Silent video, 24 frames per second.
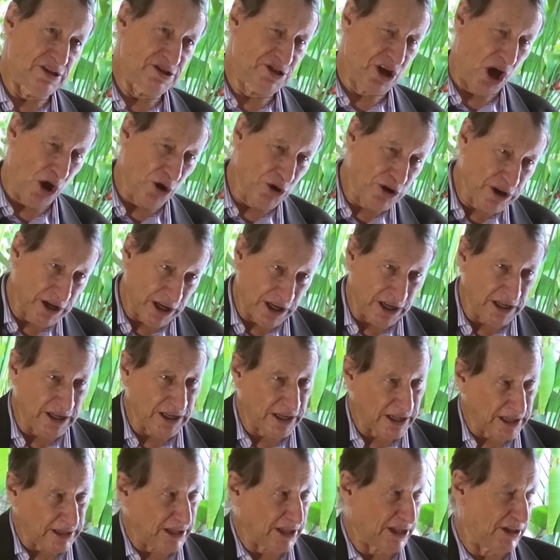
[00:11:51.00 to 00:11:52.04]

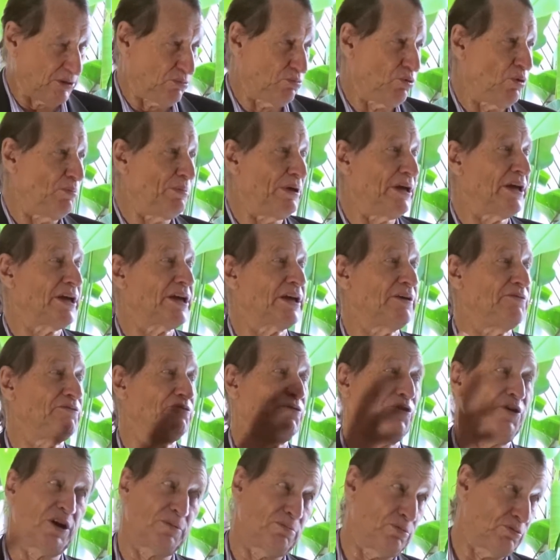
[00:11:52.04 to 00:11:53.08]
token will be
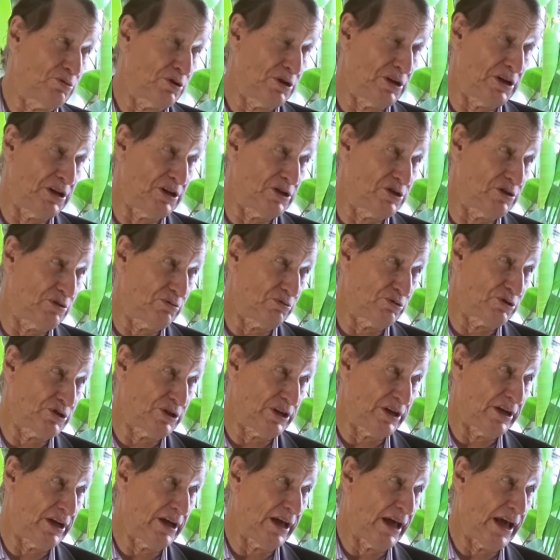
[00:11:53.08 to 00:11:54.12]
convertible to digital
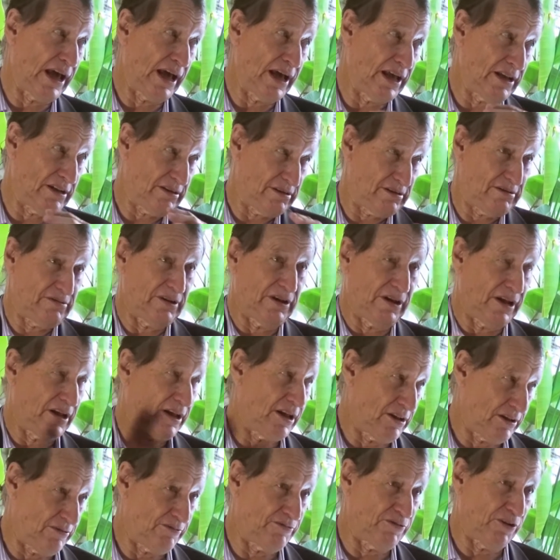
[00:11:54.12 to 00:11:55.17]
share at
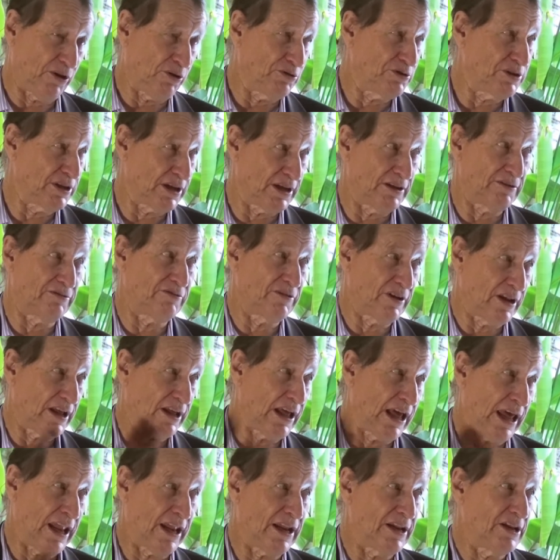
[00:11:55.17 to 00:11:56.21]
floating and
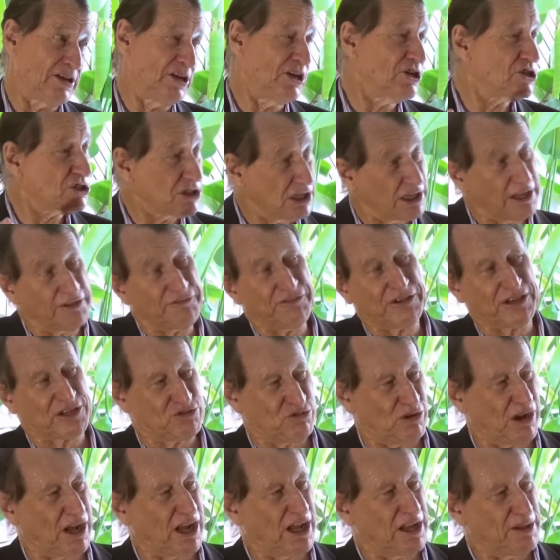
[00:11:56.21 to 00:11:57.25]
at initially a
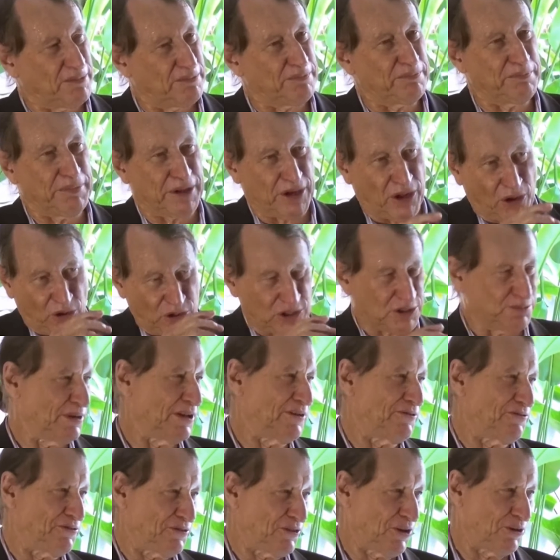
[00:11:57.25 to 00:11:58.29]
fixed rate, but
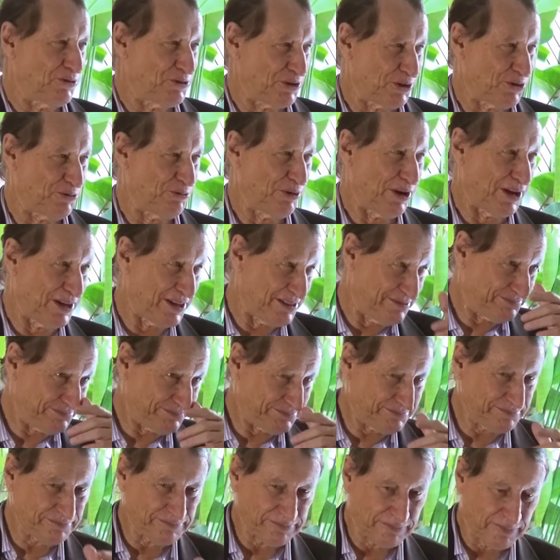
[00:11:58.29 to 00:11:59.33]
ultimately floating rate.
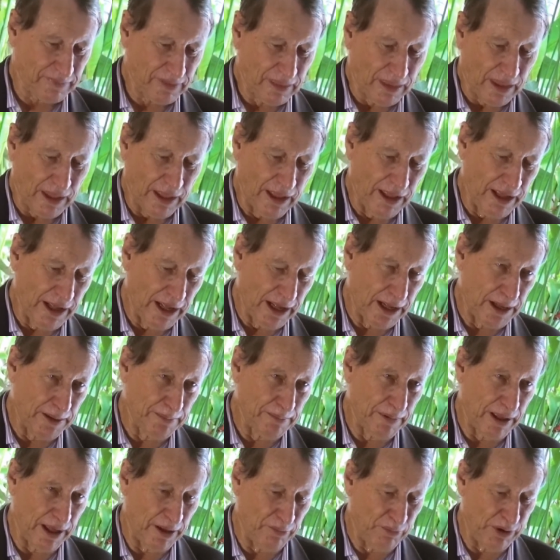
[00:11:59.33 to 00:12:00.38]

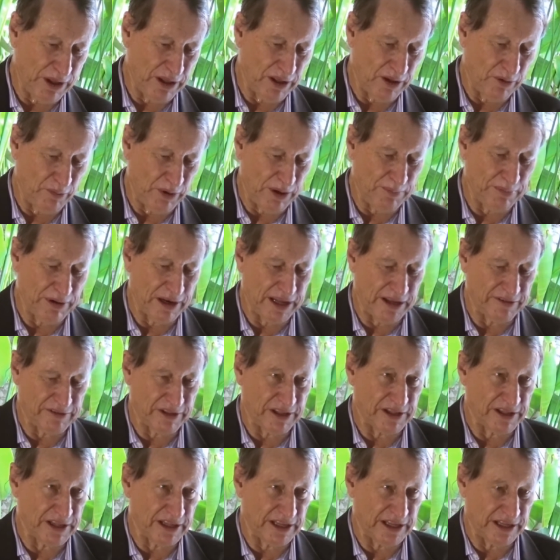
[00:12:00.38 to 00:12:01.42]
And we believe
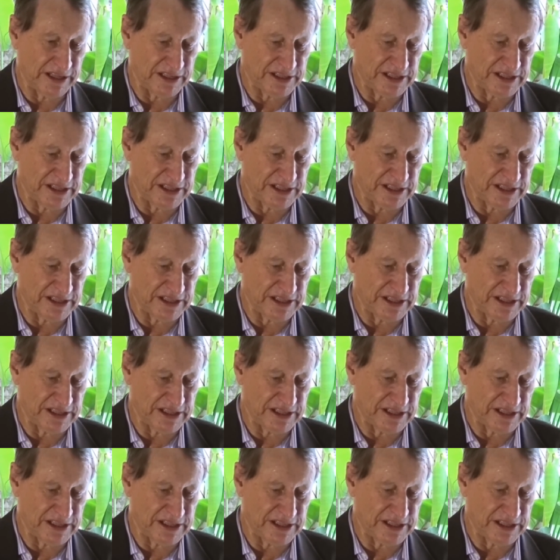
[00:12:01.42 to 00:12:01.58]
that the